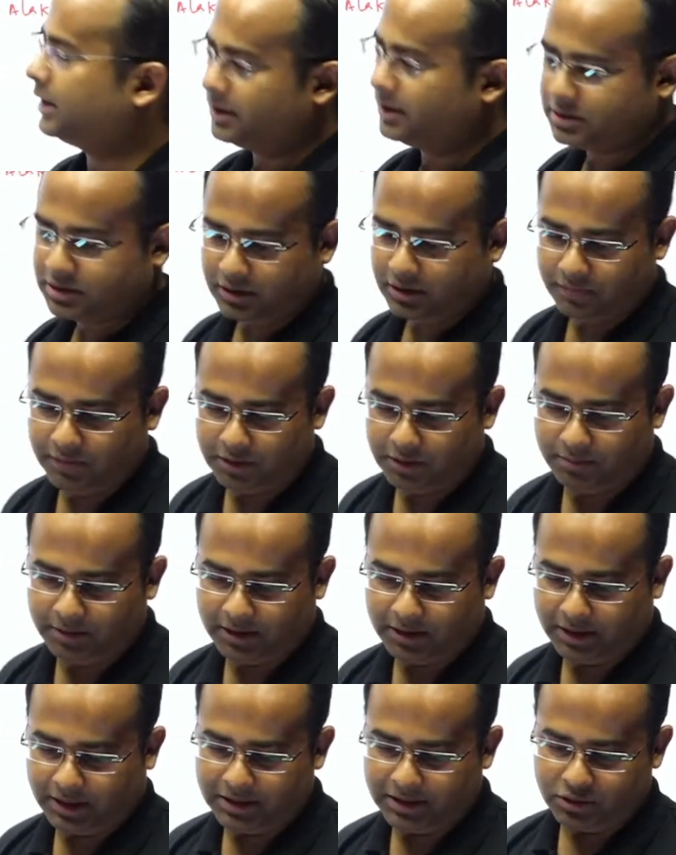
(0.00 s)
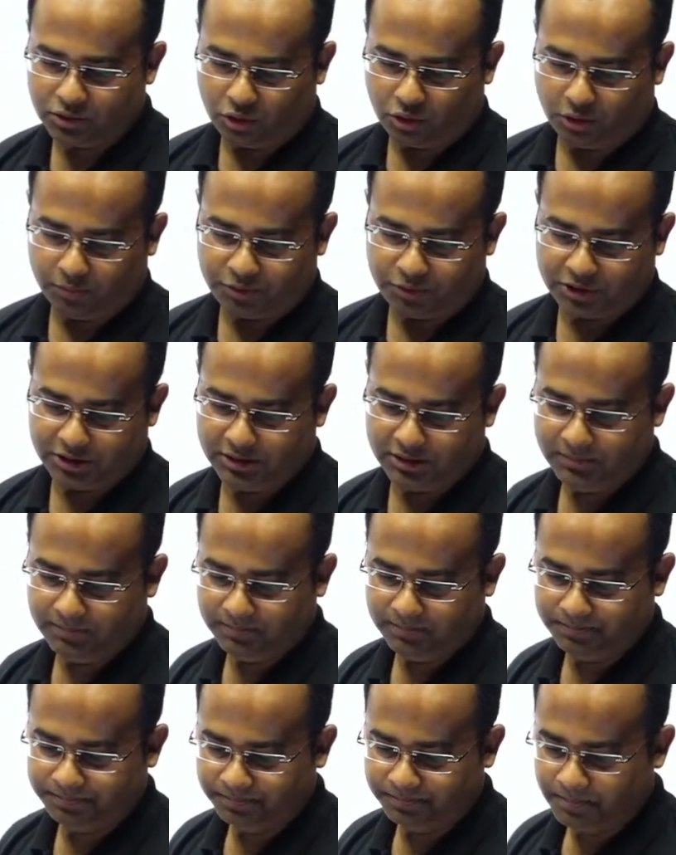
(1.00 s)
answer will be, guys, option
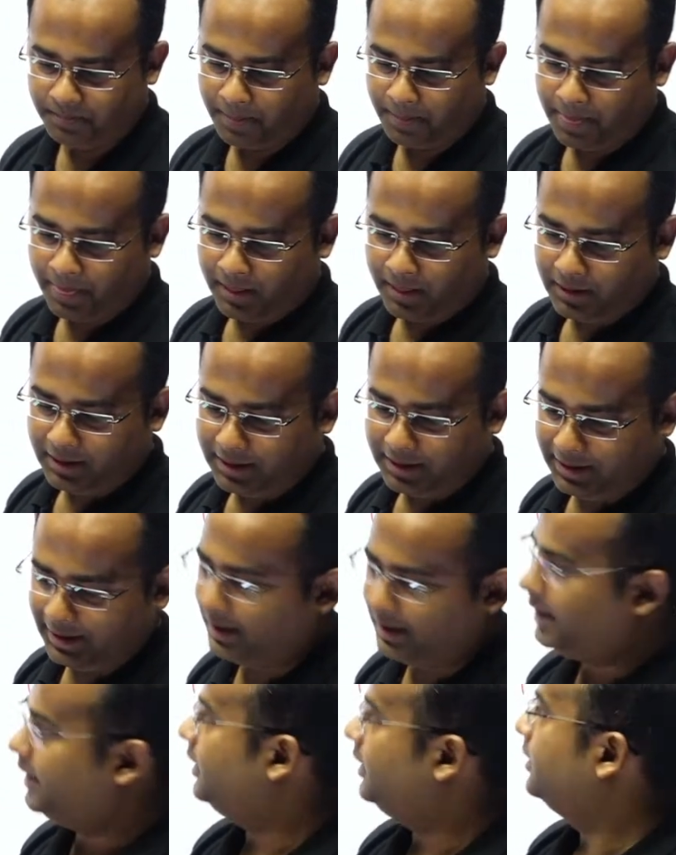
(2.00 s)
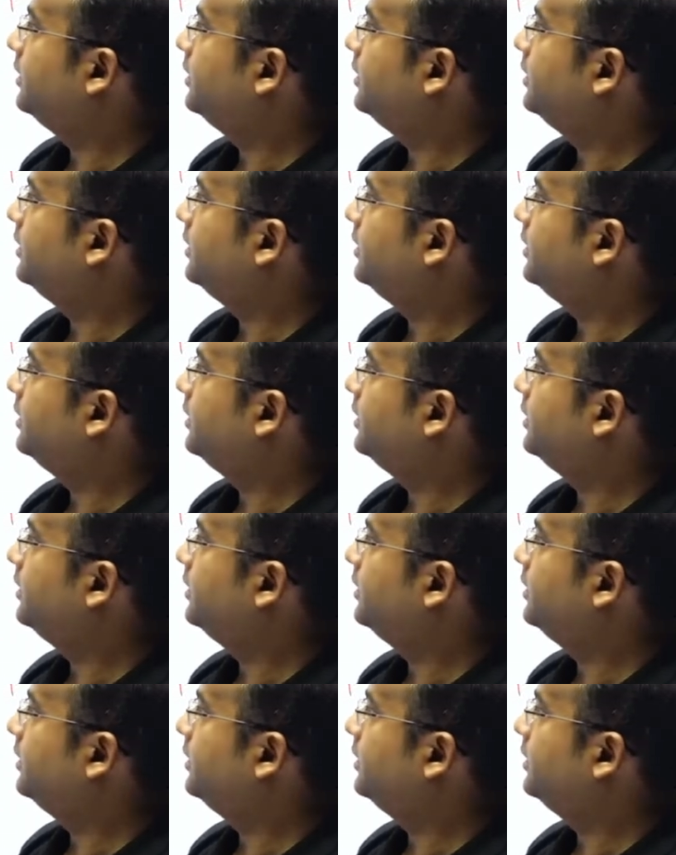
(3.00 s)
A,